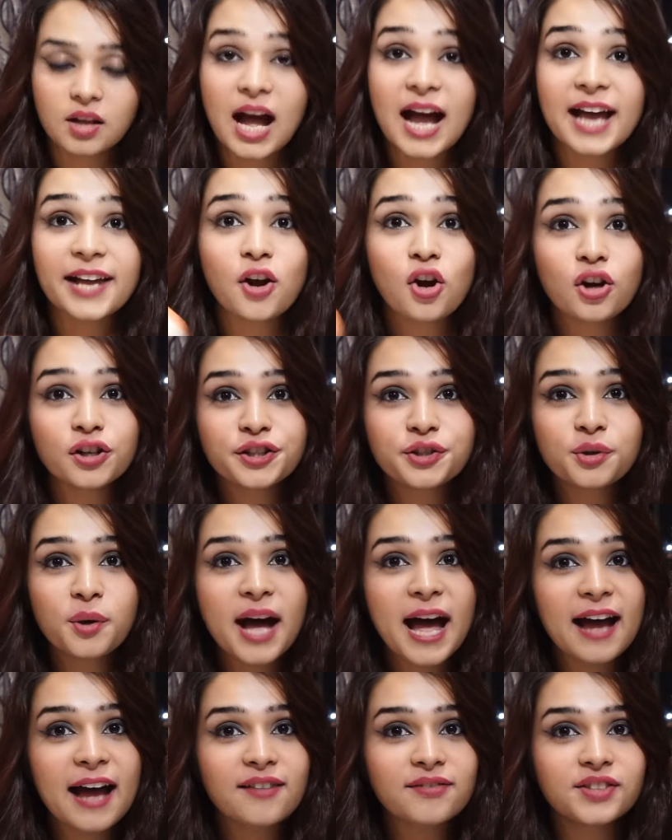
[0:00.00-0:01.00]
I also
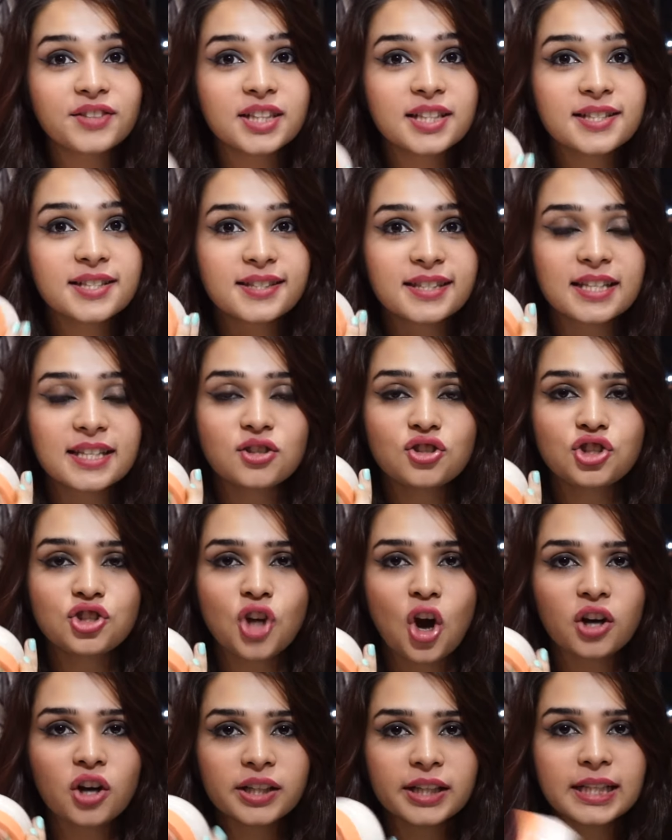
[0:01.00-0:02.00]
have this in
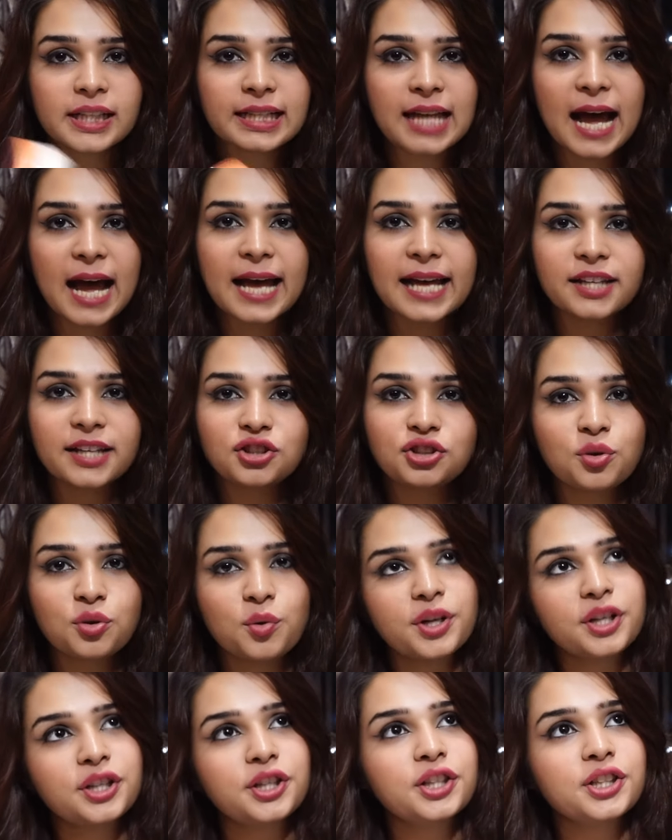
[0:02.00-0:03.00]
chocolate. I
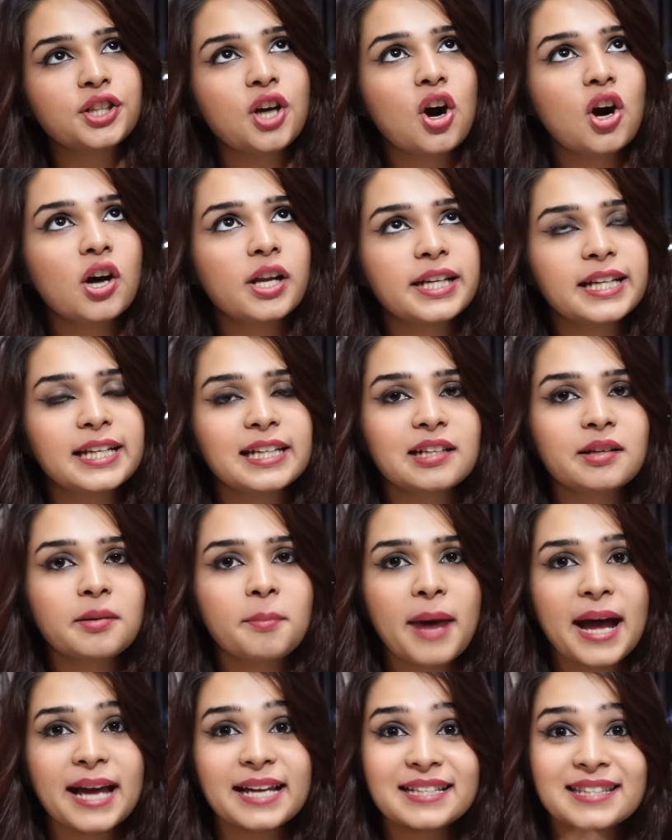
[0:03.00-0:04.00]
showed it to y'all in
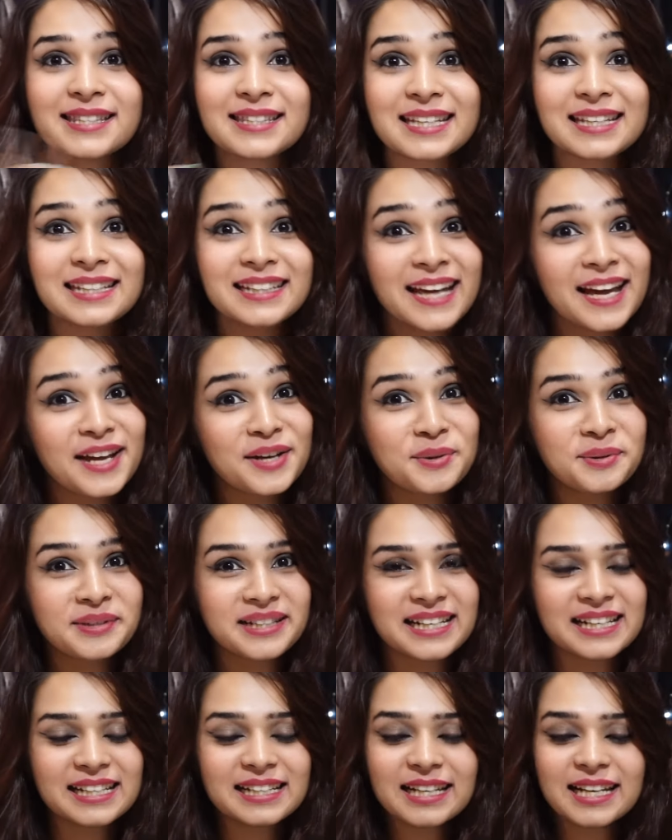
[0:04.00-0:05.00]
my skincare
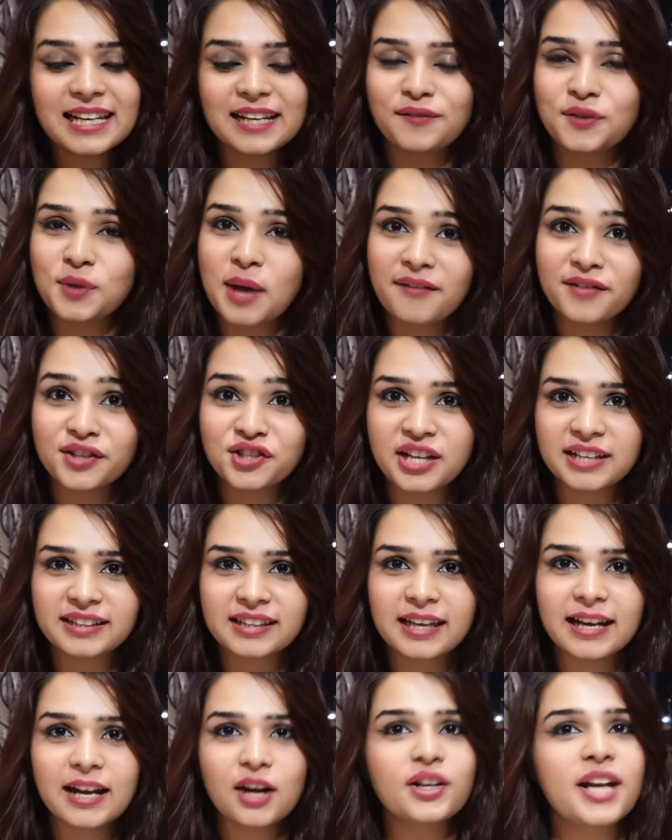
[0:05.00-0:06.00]
routine. If you haven't checked
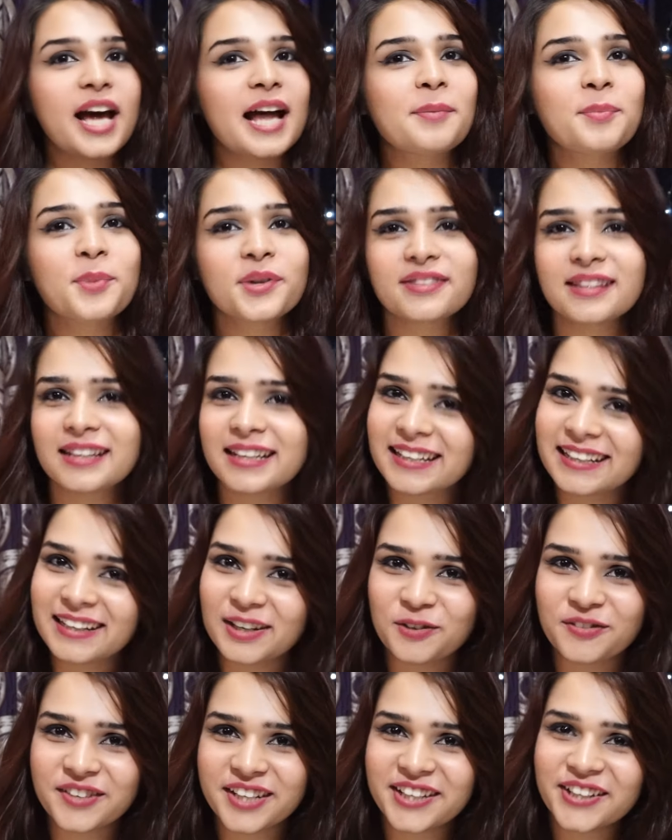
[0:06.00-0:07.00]
that out, I'll put the link
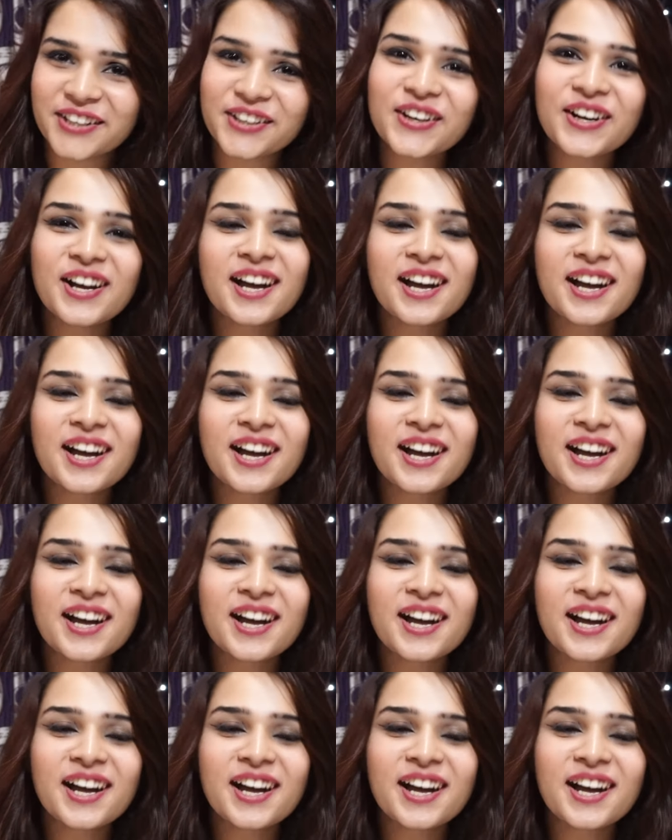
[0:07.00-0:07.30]
over here.